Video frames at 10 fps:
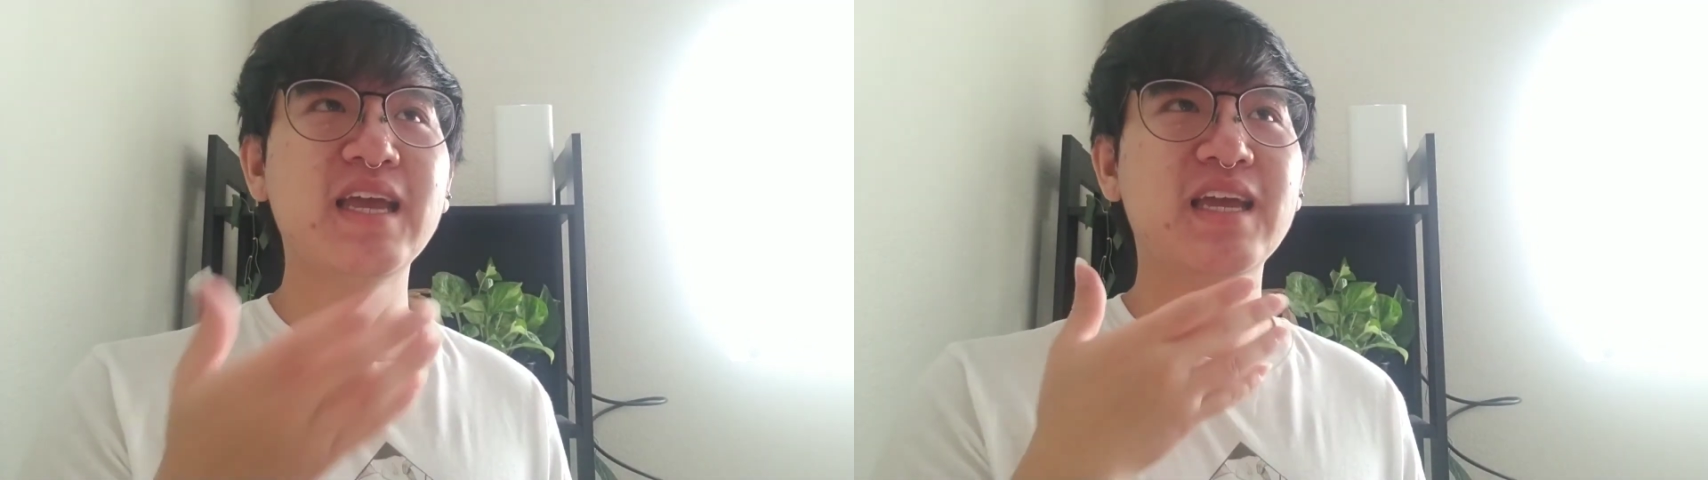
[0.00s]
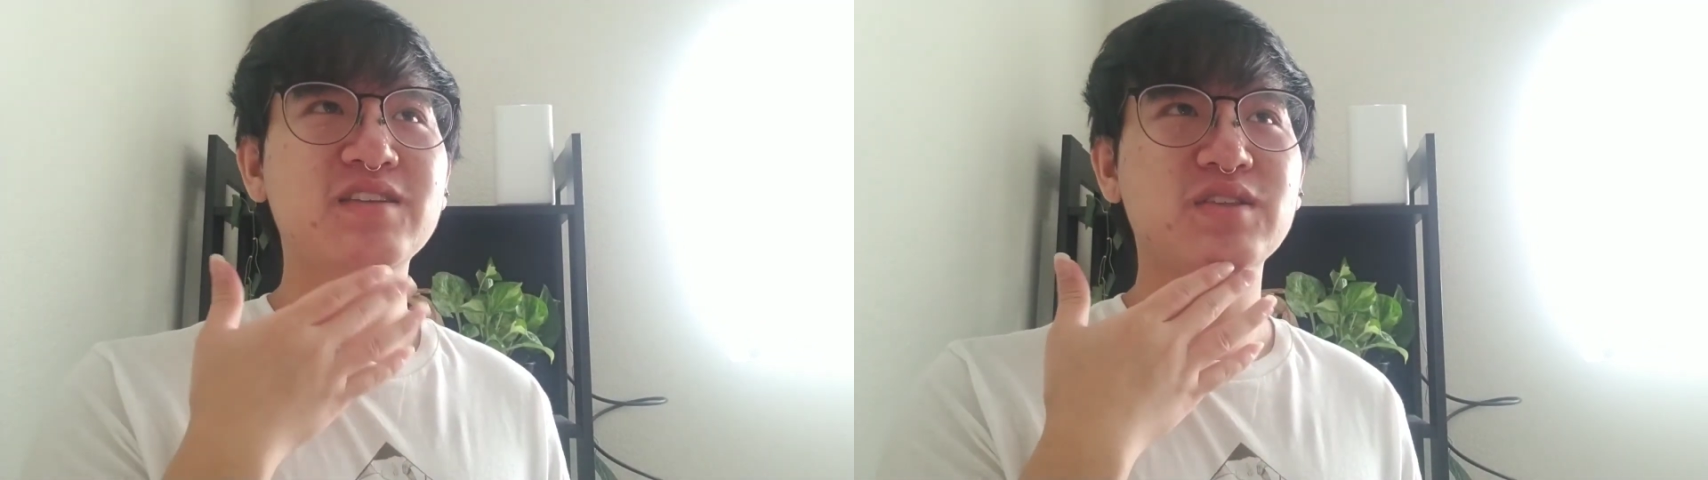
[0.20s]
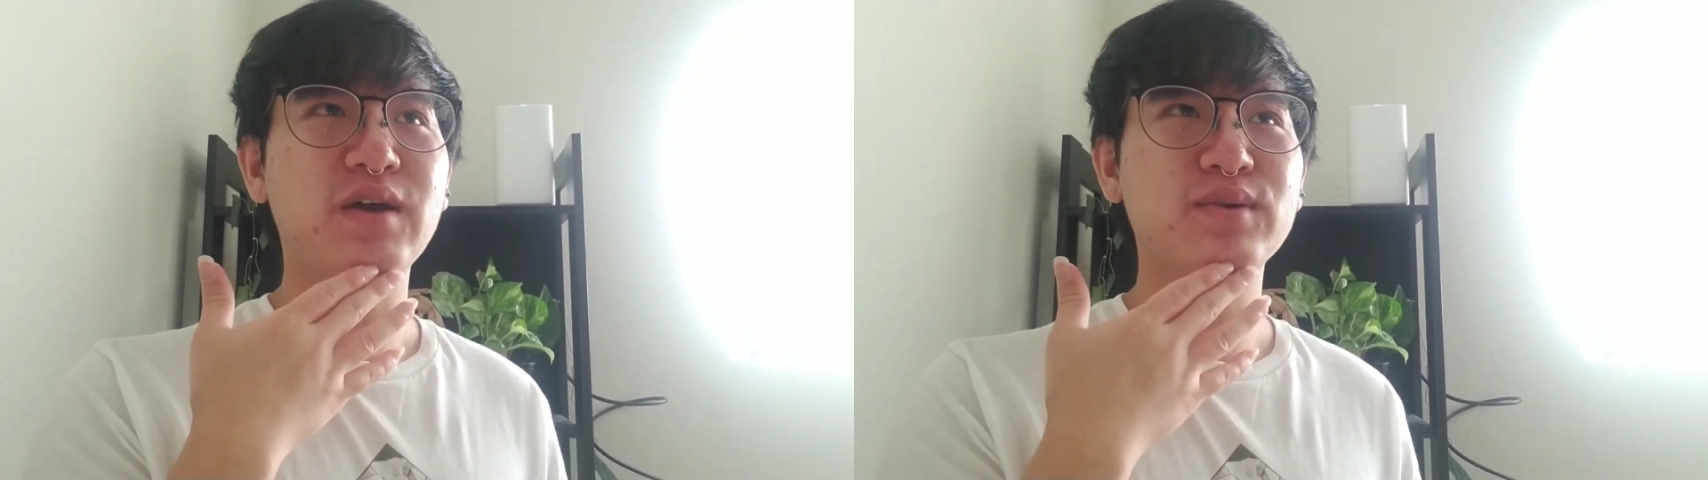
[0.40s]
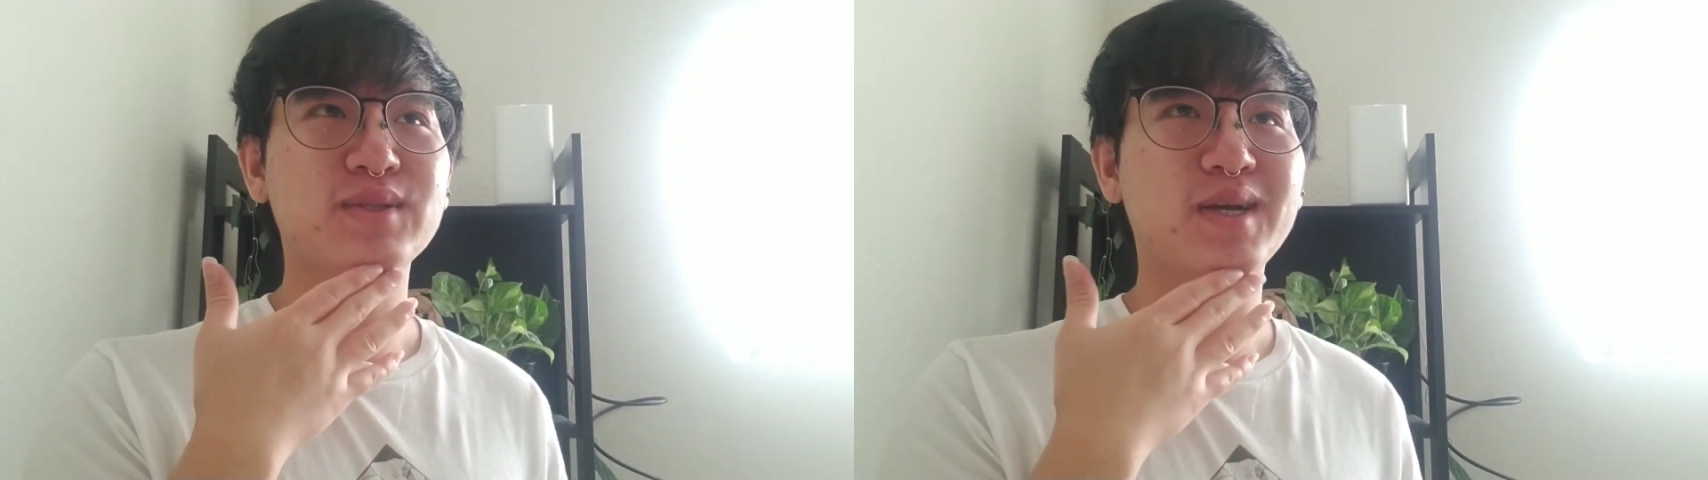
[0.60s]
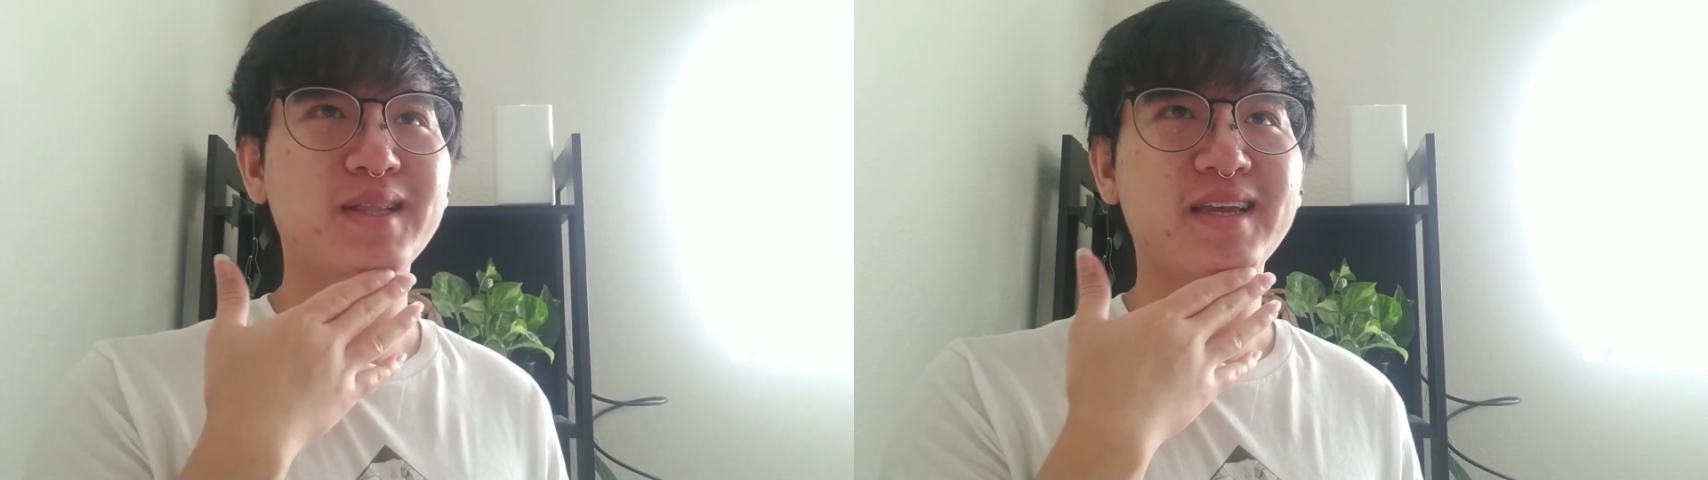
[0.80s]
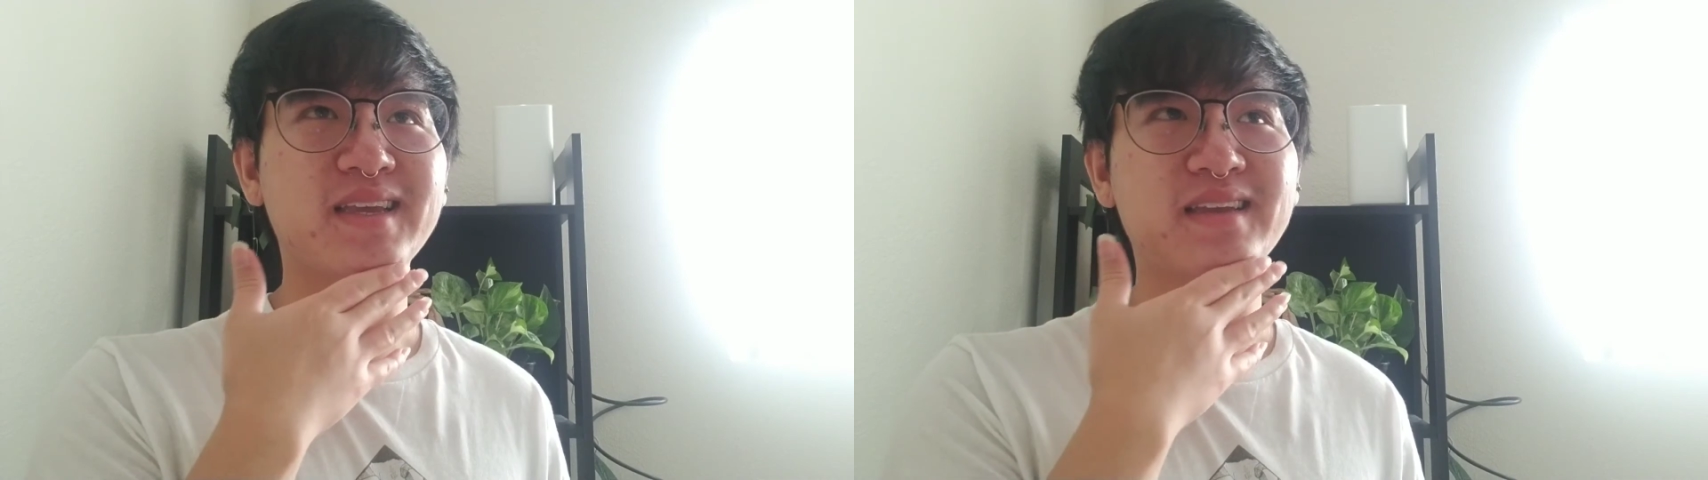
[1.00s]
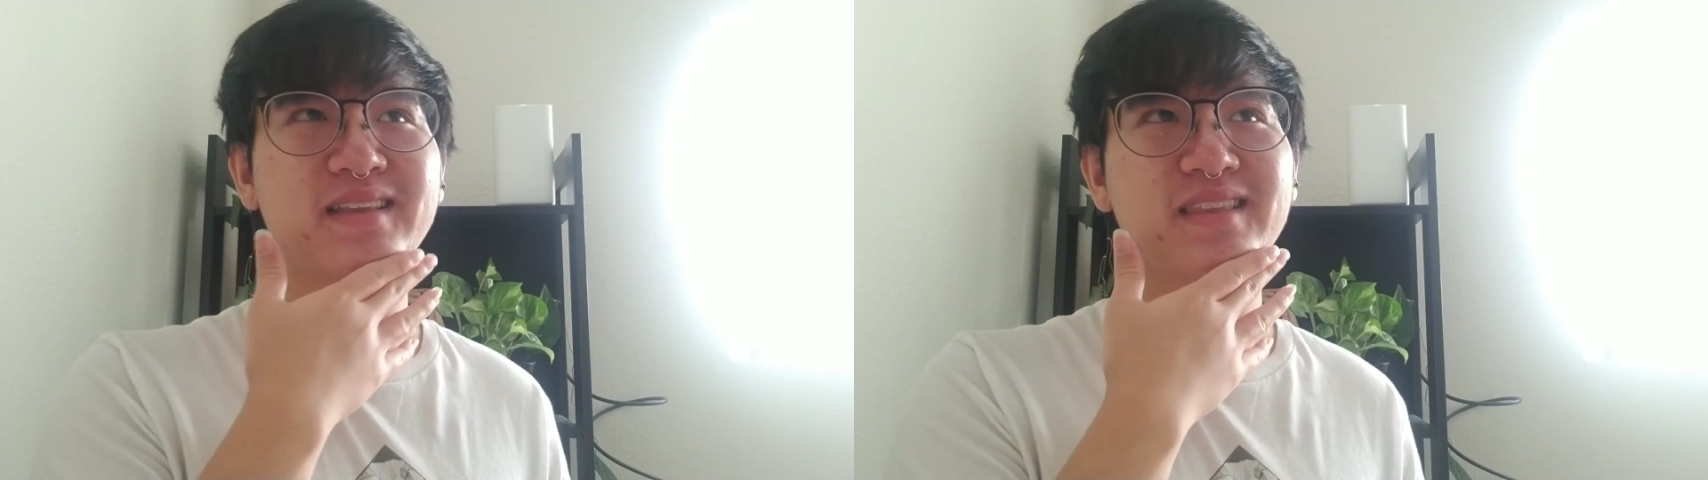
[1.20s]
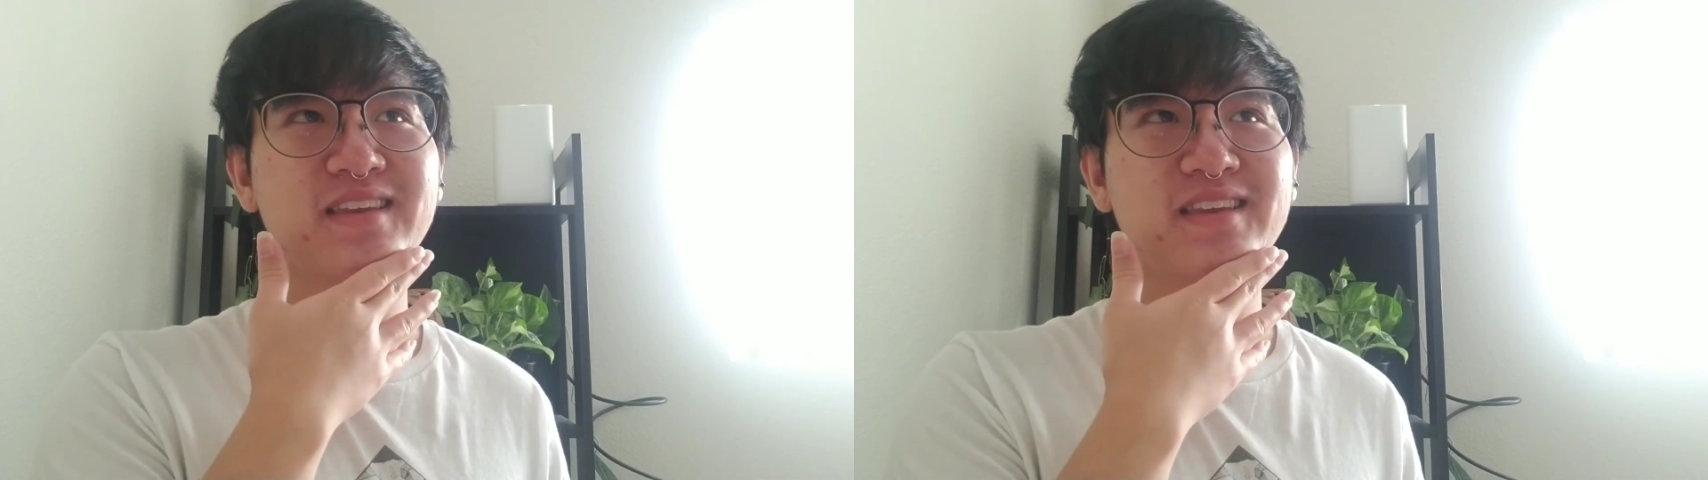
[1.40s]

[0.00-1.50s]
And so I was all like,